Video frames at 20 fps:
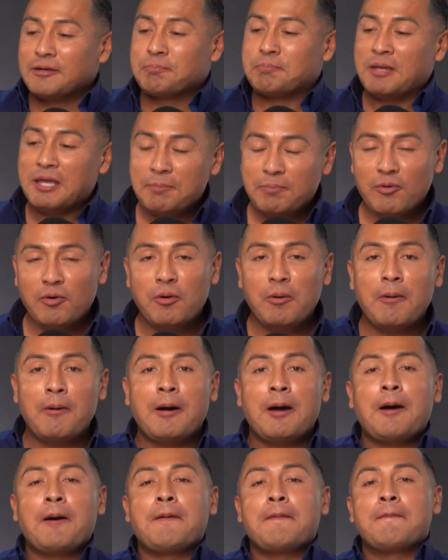
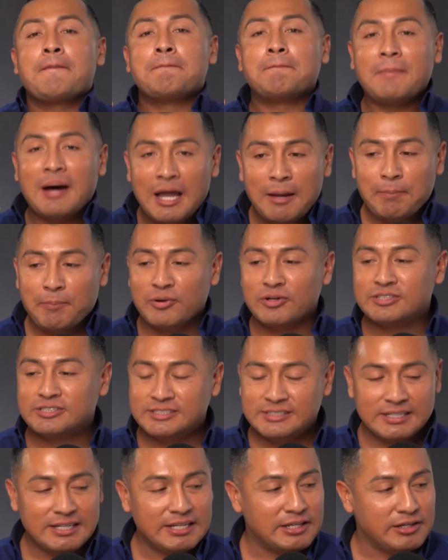people might
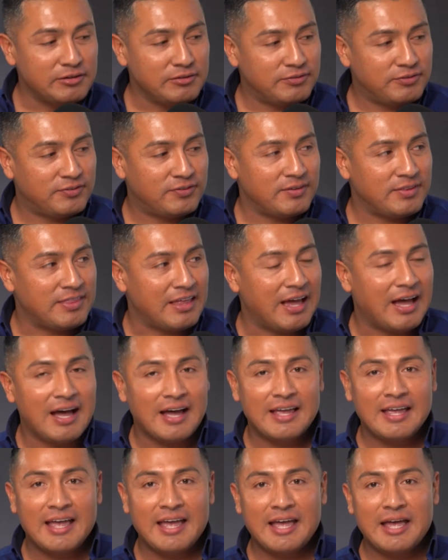perceive that
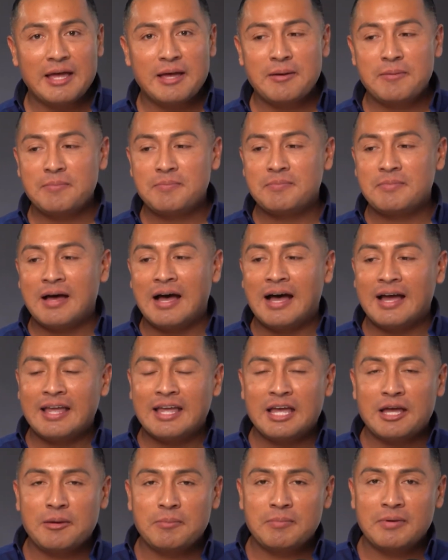I am I
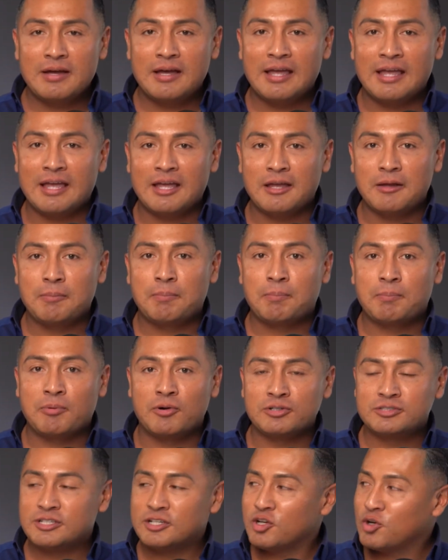am a
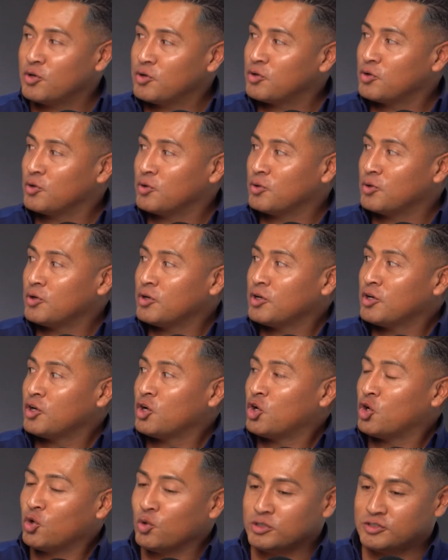person who who
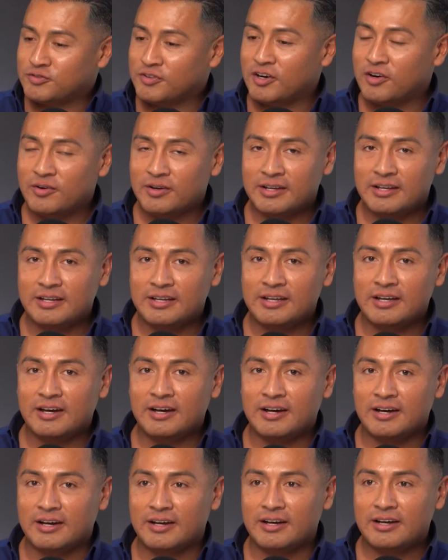who is very
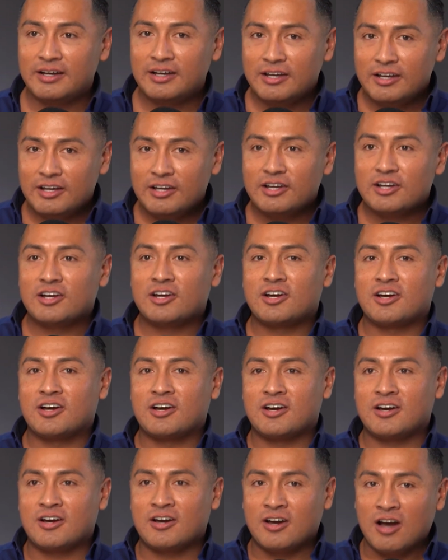uh,
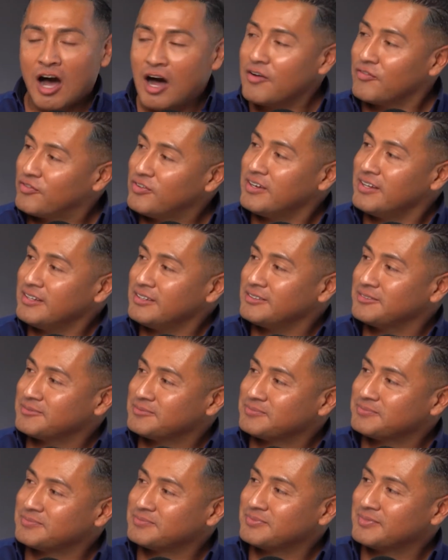confident,
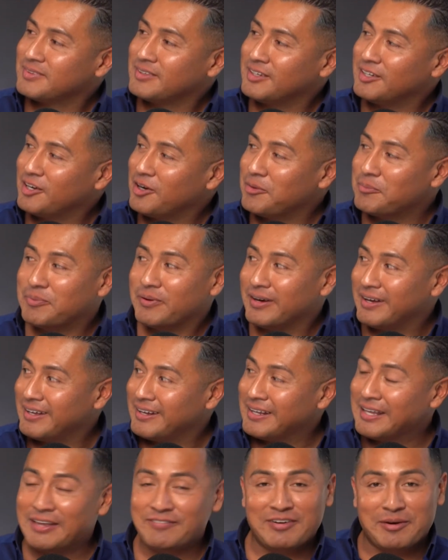you know.
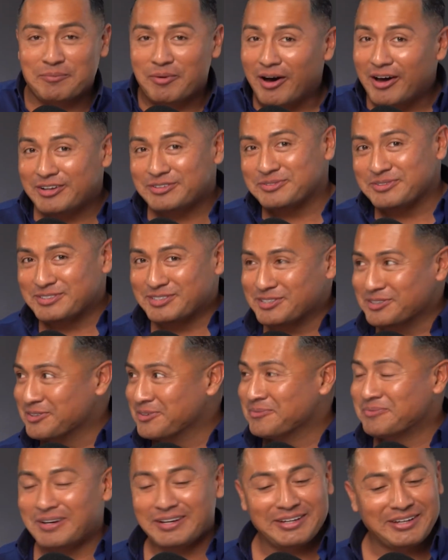But if I'm honest with
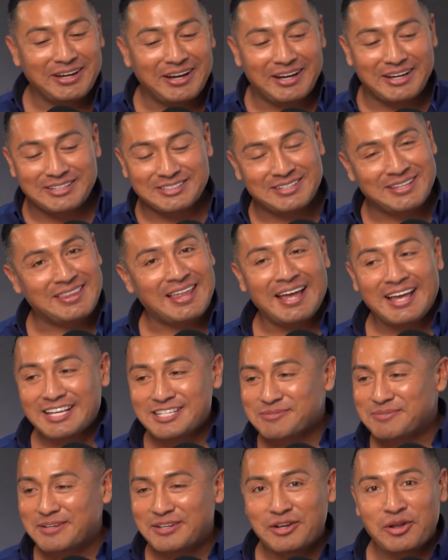you, my gosh, that
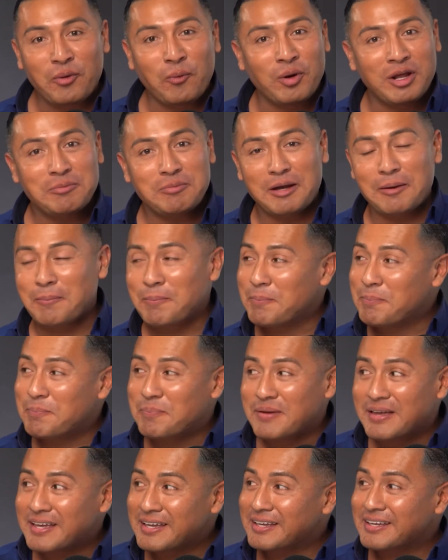has been one of my
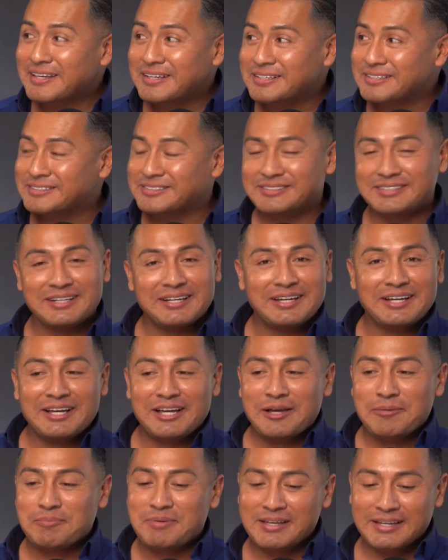biggest
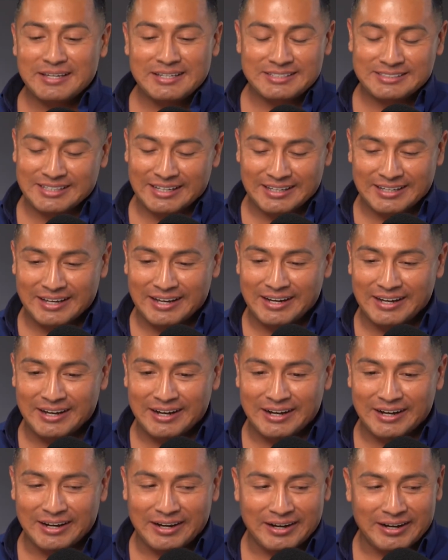biggest like uh,
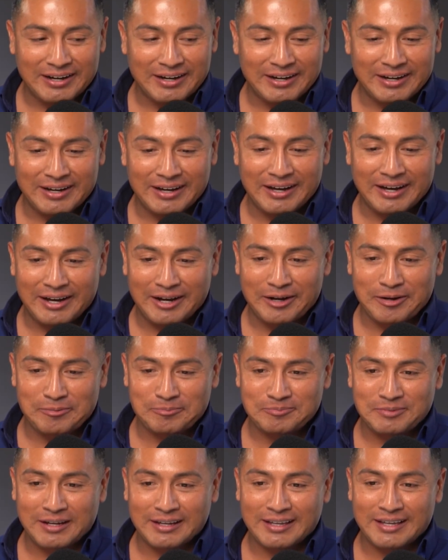uh
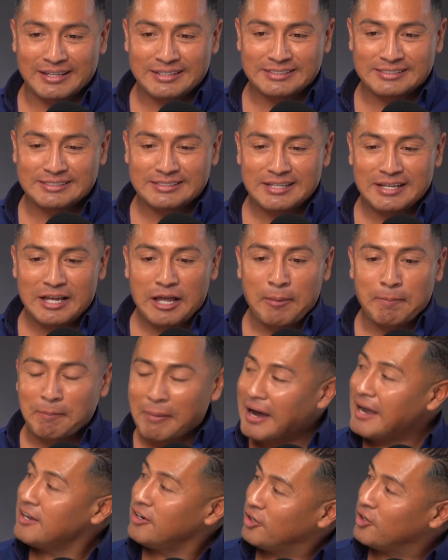um I guess
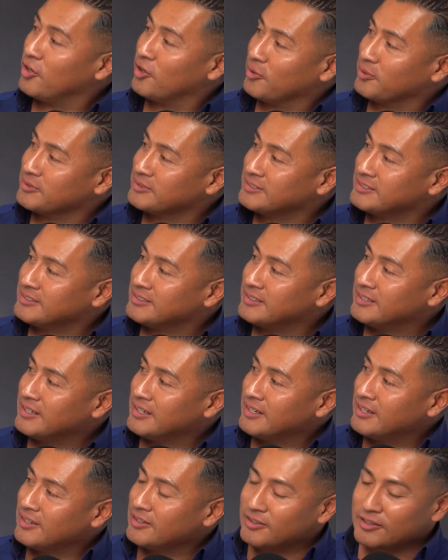mind hurdles,
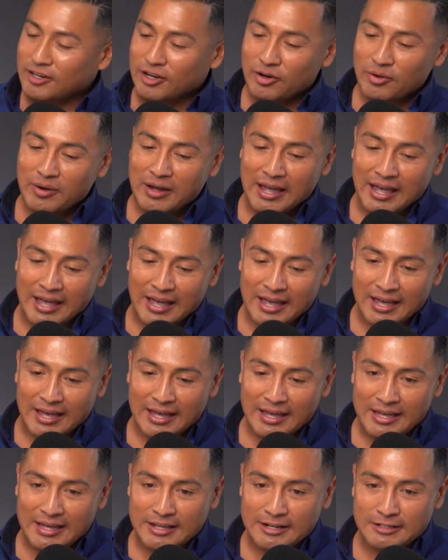you know,
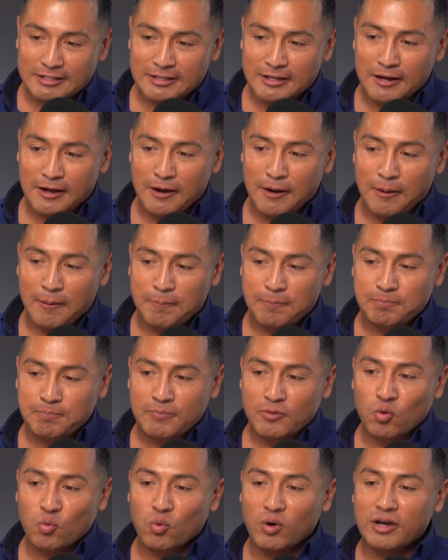and um,
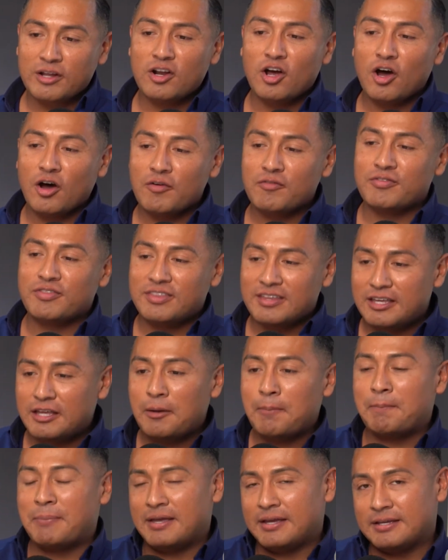one of the
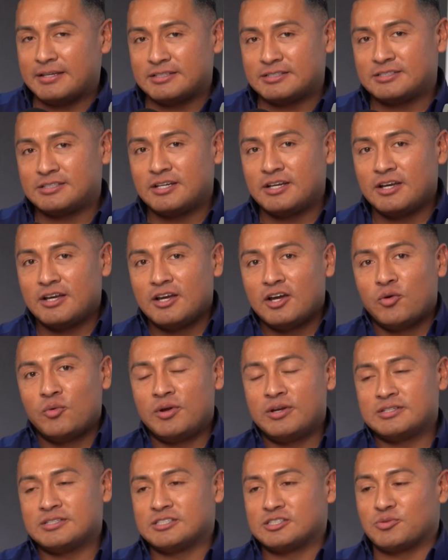biggest
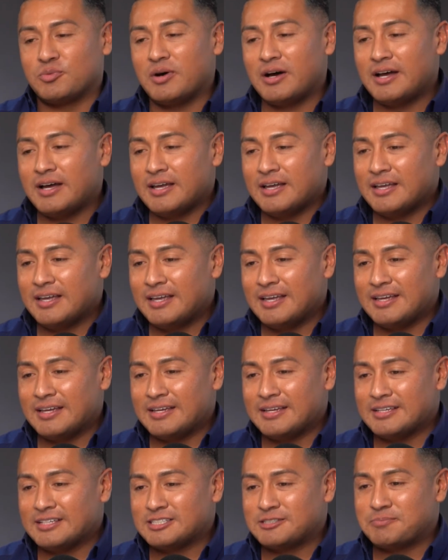reasons why
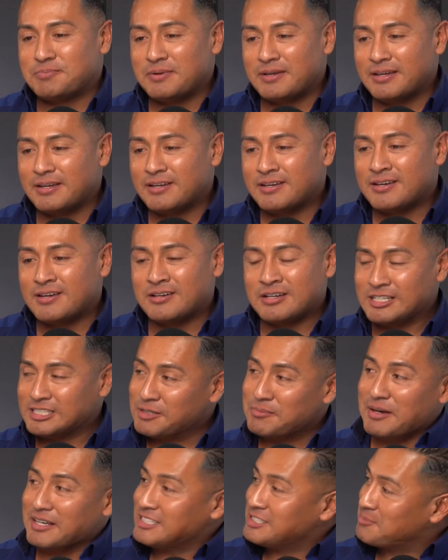is because
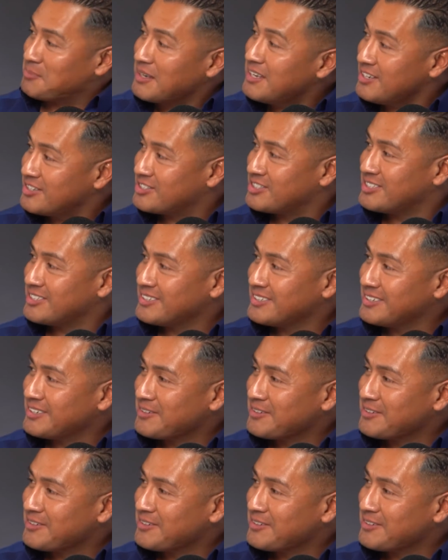of my speech,